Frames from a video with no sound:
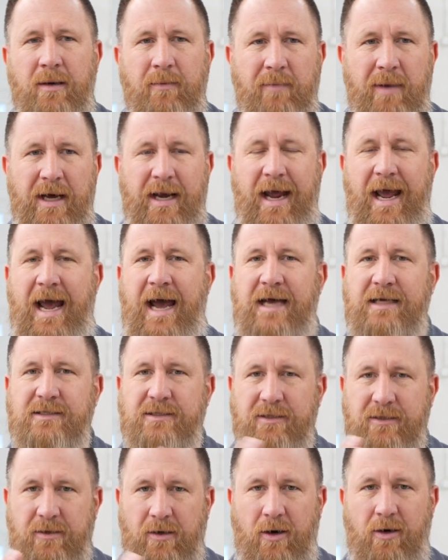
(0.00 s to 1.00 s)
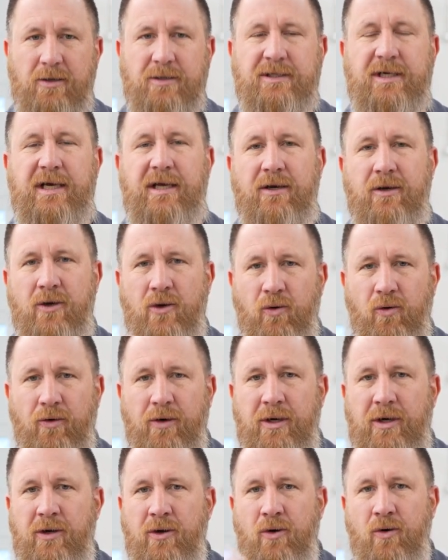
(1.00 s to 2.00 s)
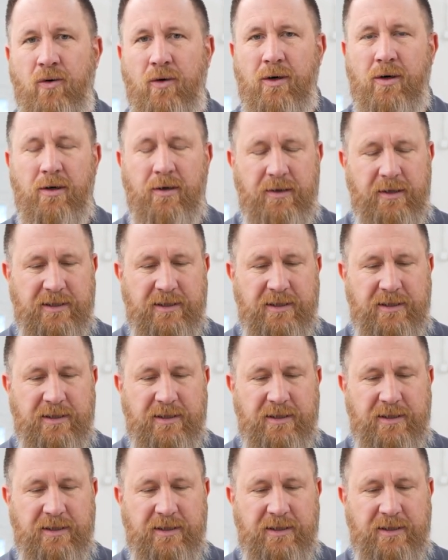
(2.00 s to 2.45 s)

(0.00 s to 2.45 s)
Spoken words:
But as the cars get newer and newer,